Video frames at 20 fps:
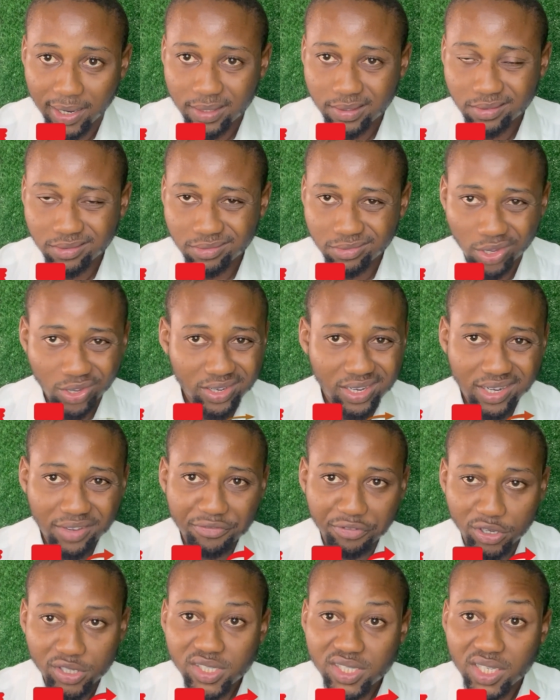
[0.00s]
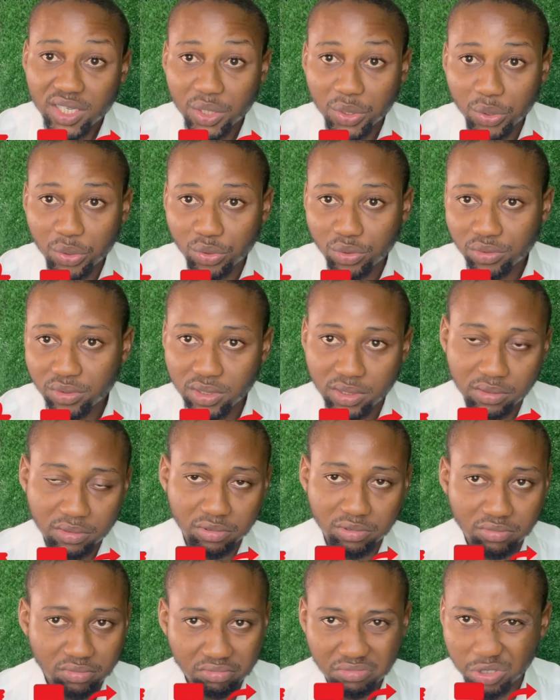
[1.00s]
Not really for sale.
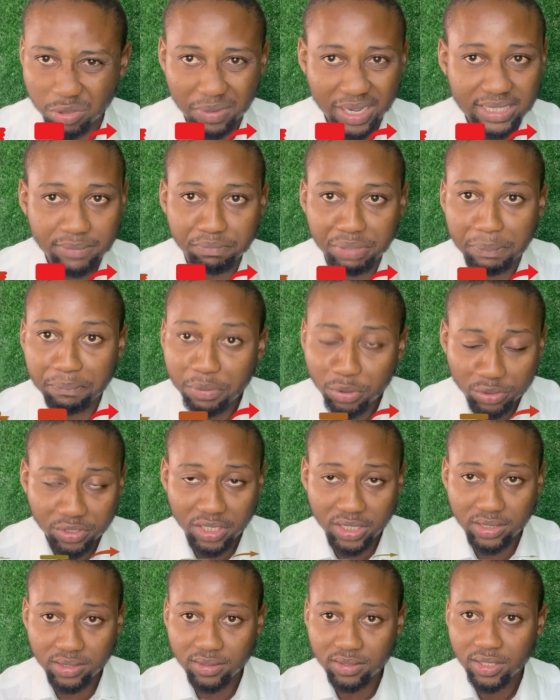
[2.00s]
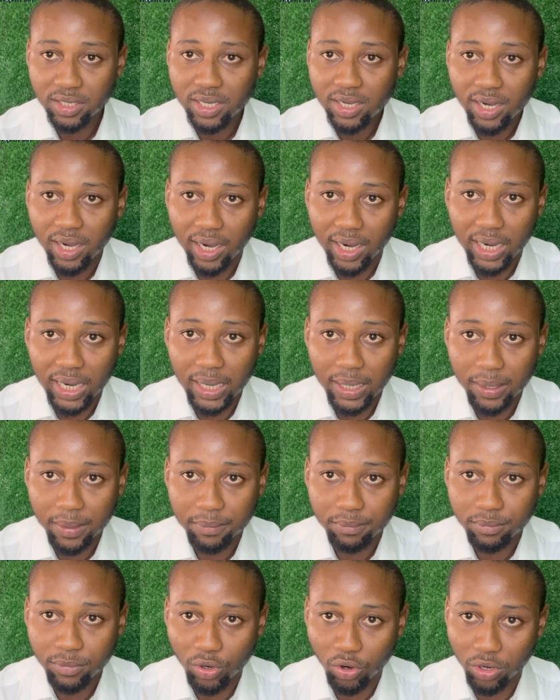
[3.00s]
You might be building
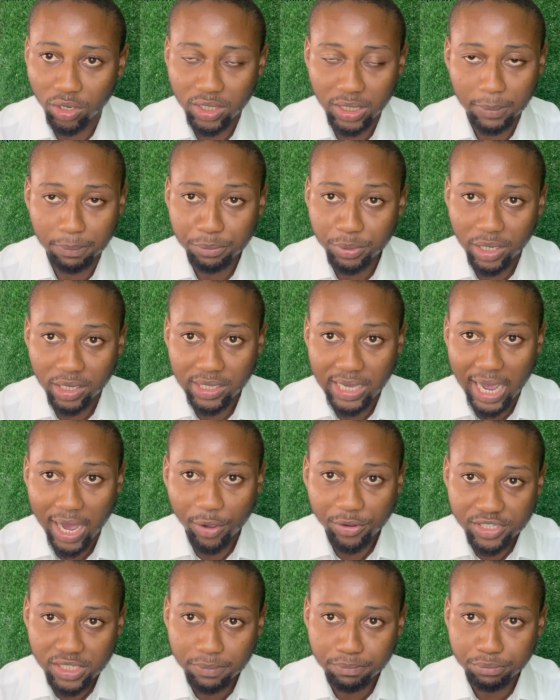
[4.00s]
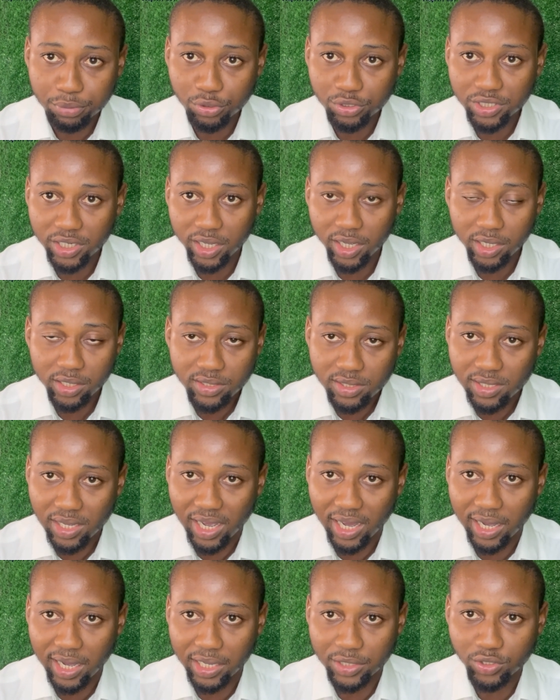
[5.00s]
a housing project,
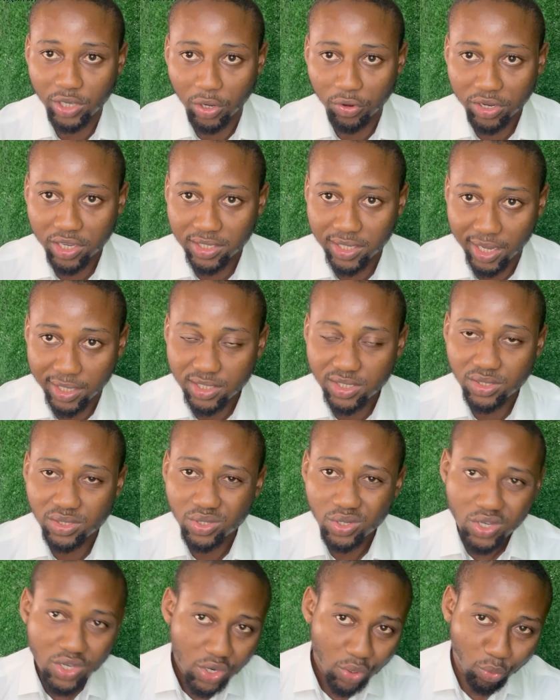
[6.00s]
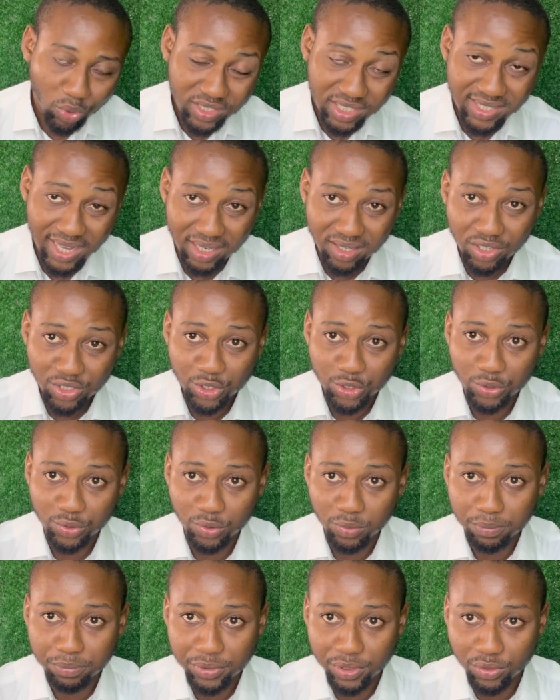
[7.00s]
and you are looking at what exactly should
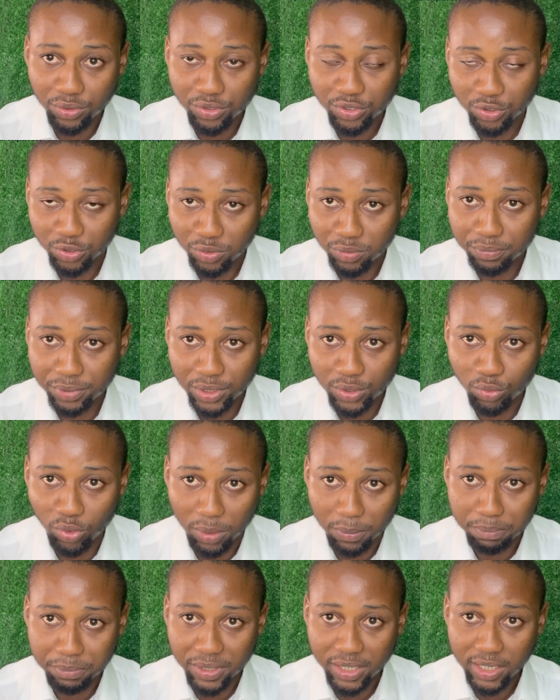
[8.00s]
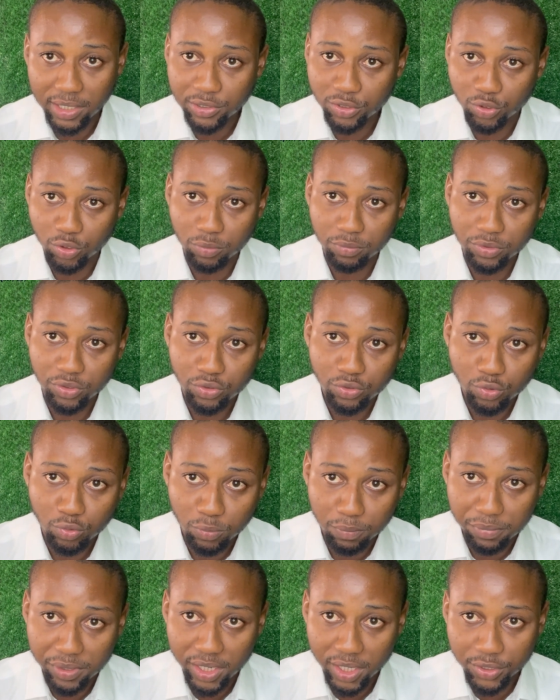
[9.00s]
you build. Should you build one bed? Should you build
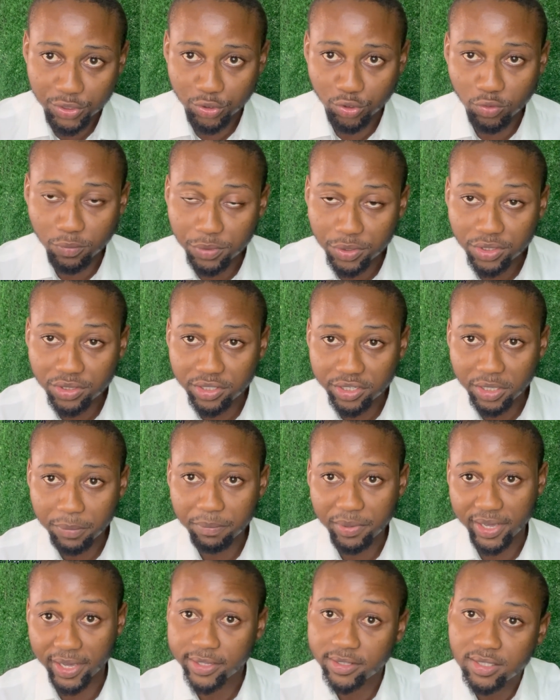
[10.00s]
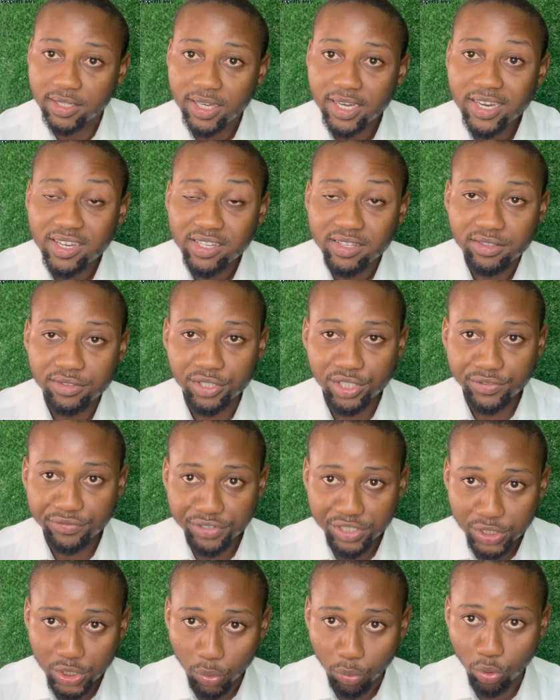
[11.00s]
two beds? Should you build three bed? This
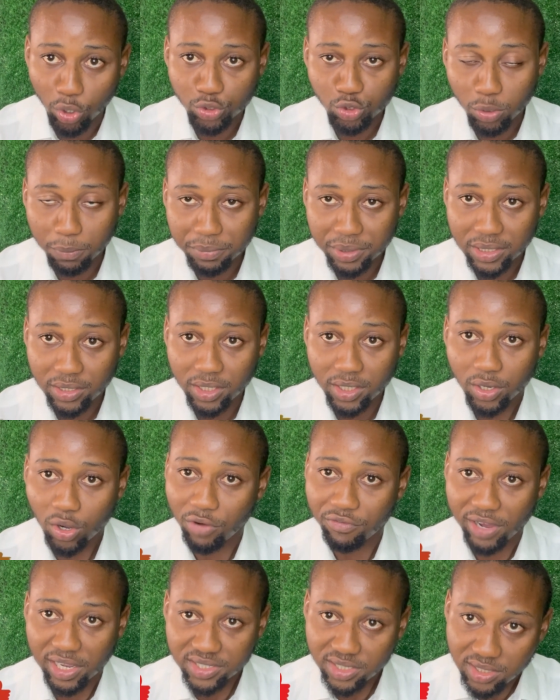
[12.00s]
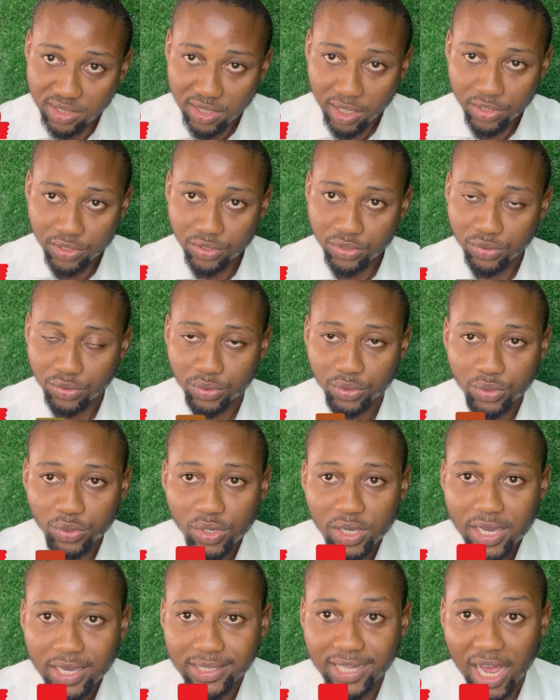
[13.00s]
video will also be of assistance to you.
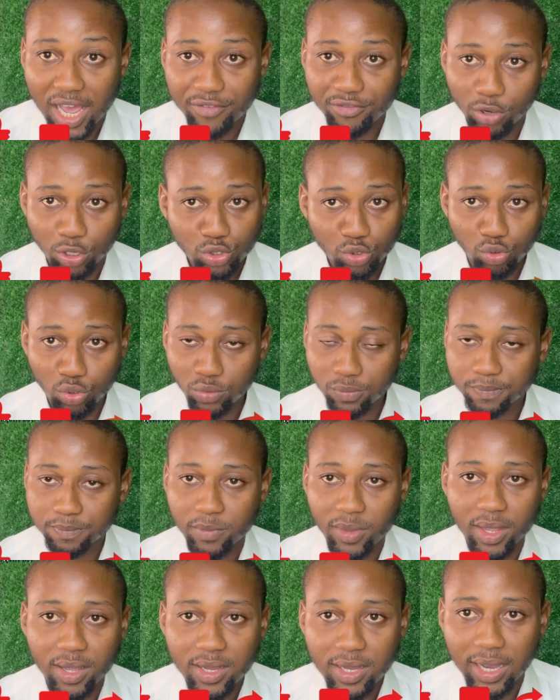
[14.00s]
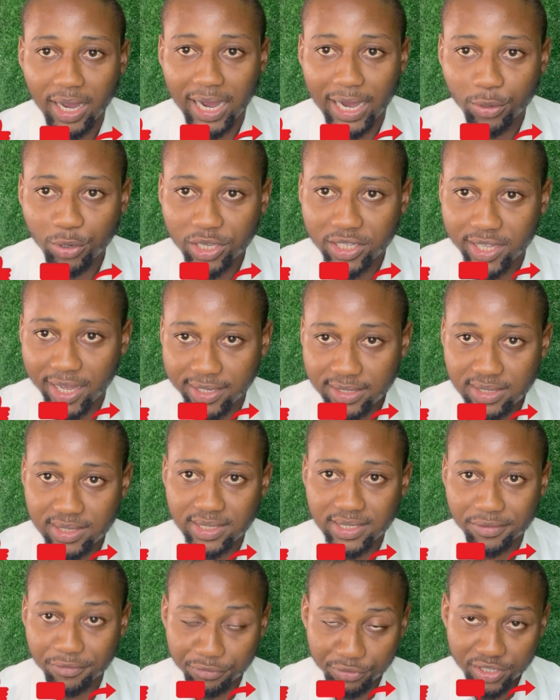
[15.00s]
Now, if you also are looking at
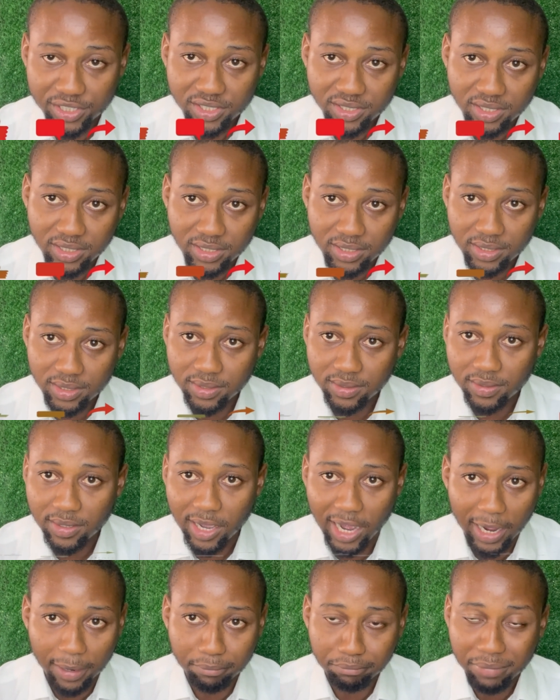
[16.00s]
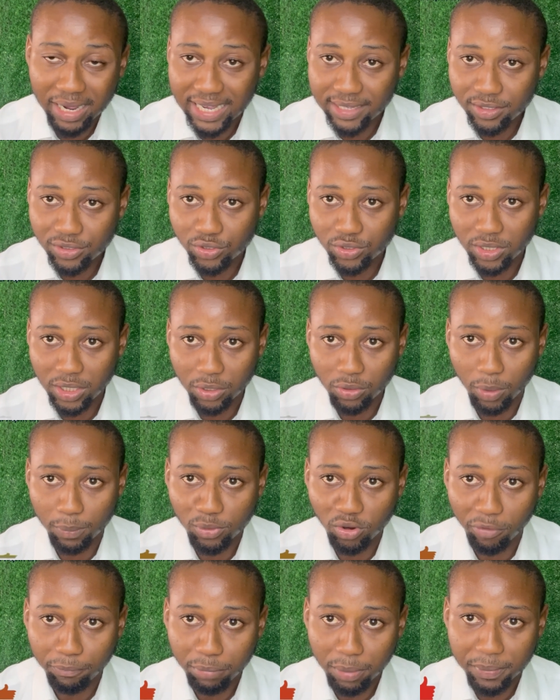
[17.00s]
investing and buying a
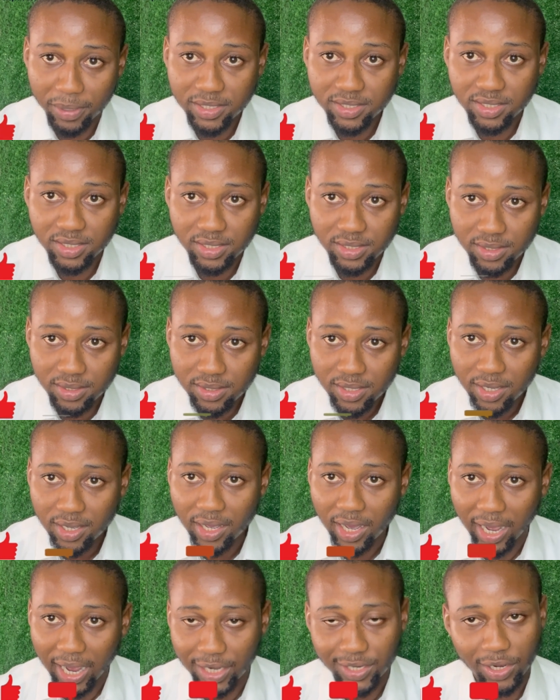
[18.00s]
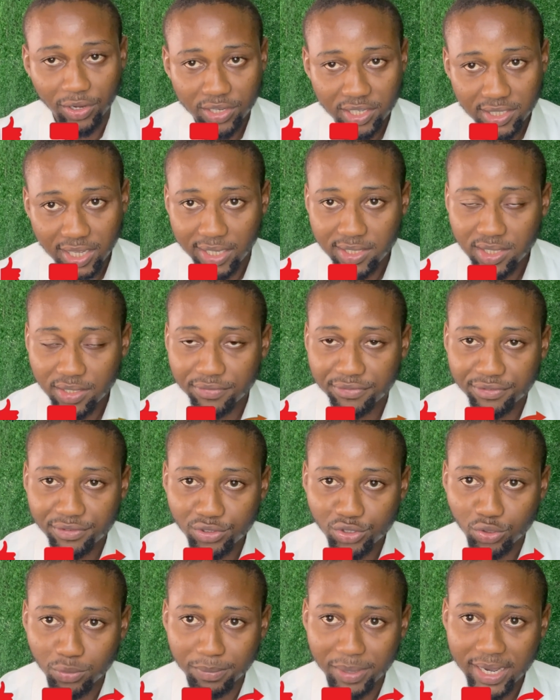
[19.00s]
couple of properties, and you're looking at if you
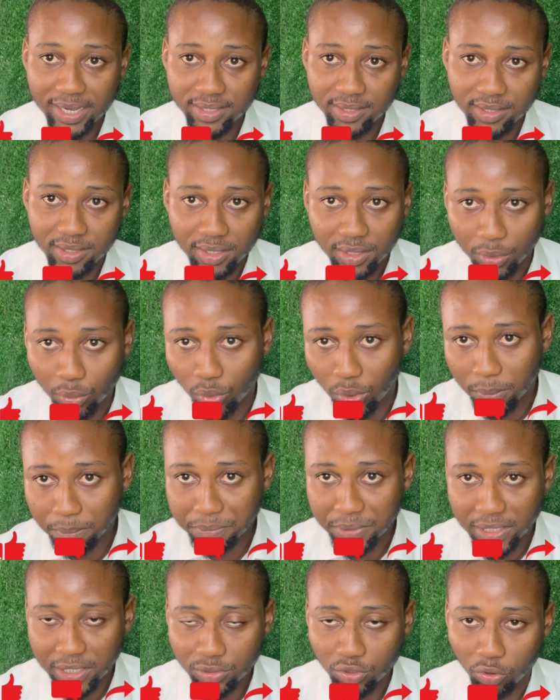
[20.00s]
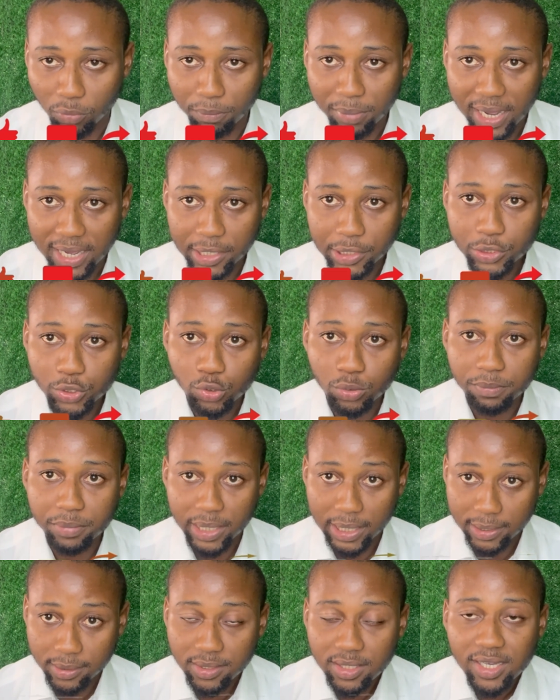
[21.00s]
should buy a one bed or buy a two
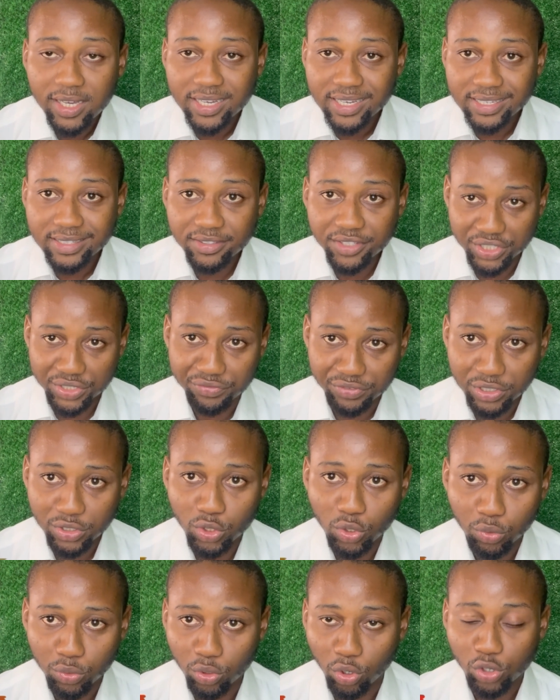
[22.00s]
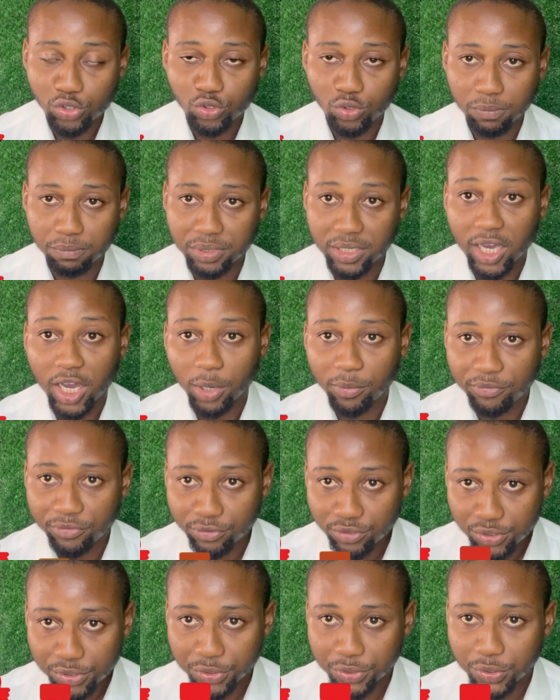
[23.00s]
bed, this video will also be
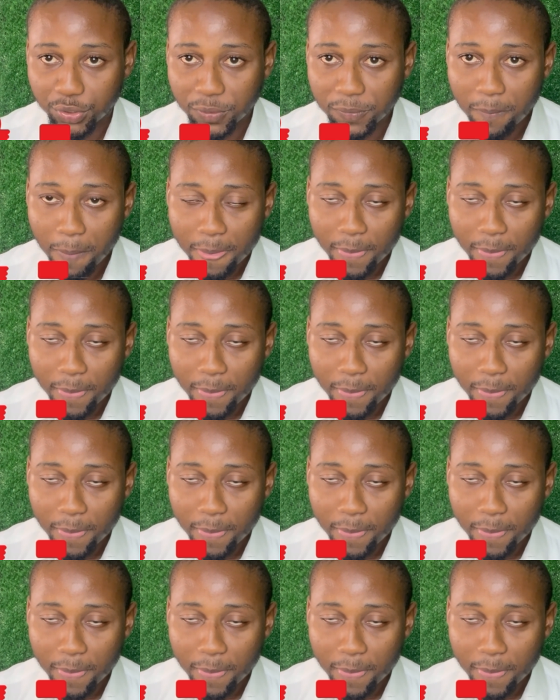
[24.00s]
helpful to you.